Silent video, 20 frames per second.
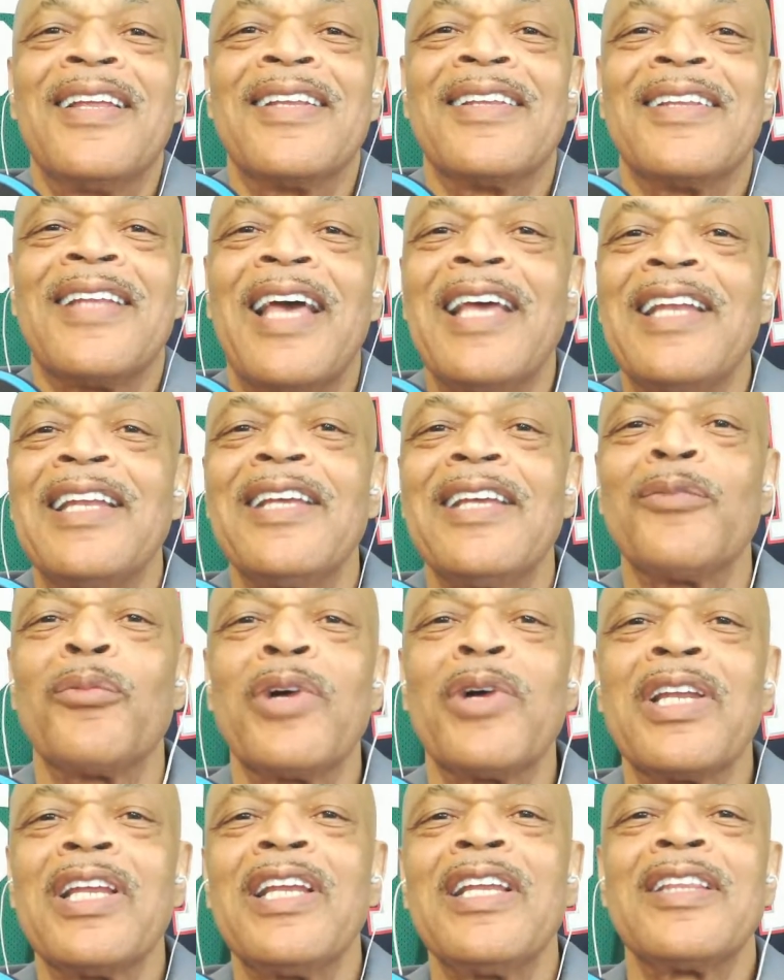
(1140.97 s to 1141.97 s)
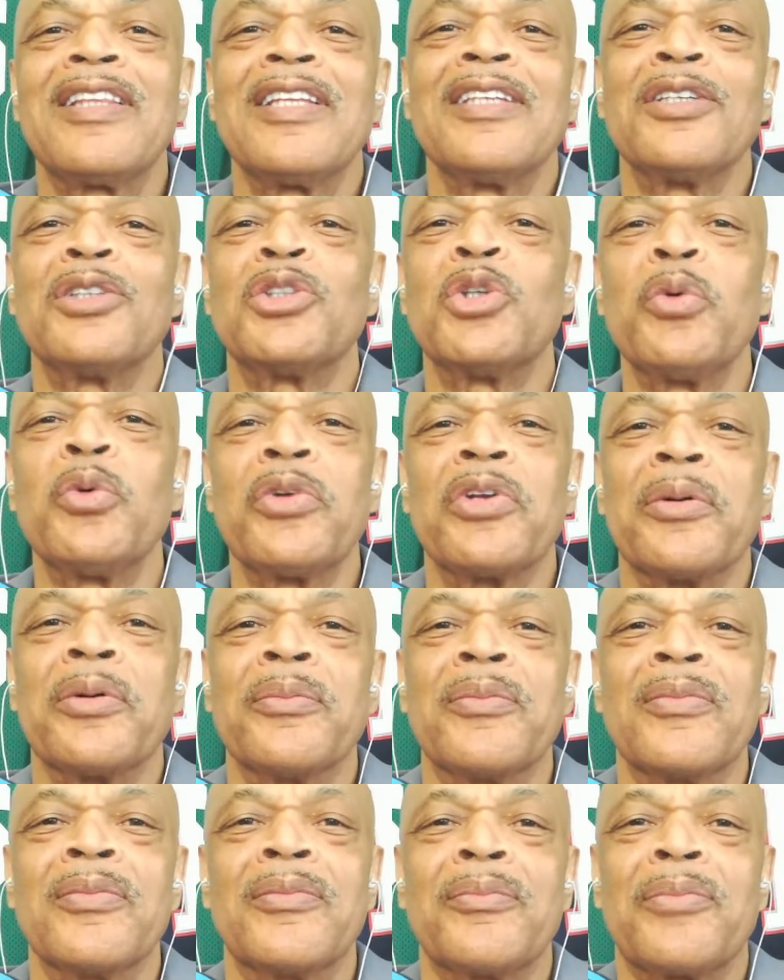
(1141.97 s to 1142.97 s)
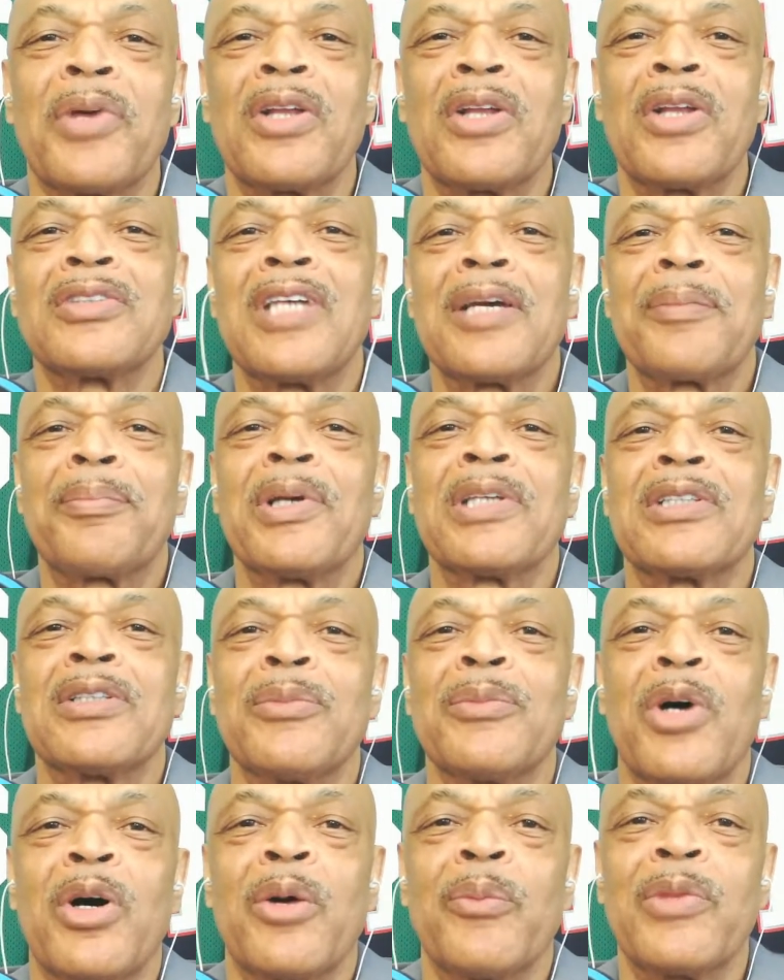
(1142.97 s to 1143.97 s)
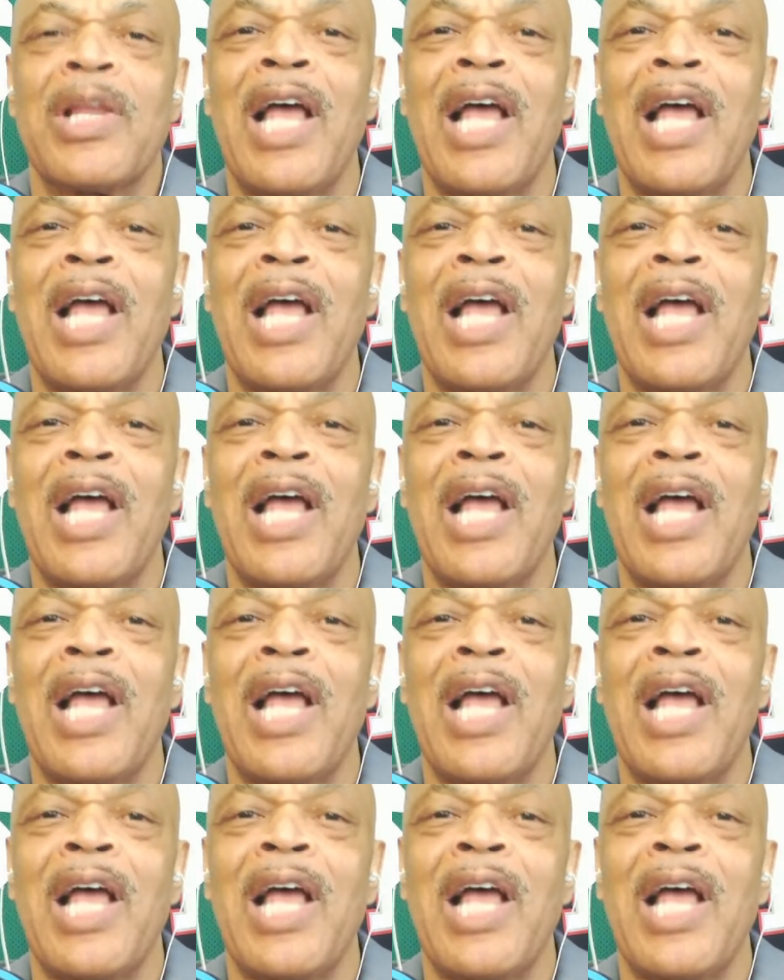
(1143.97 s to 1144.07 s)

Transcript: They didn't want anything to do with him. Belichick picked him up.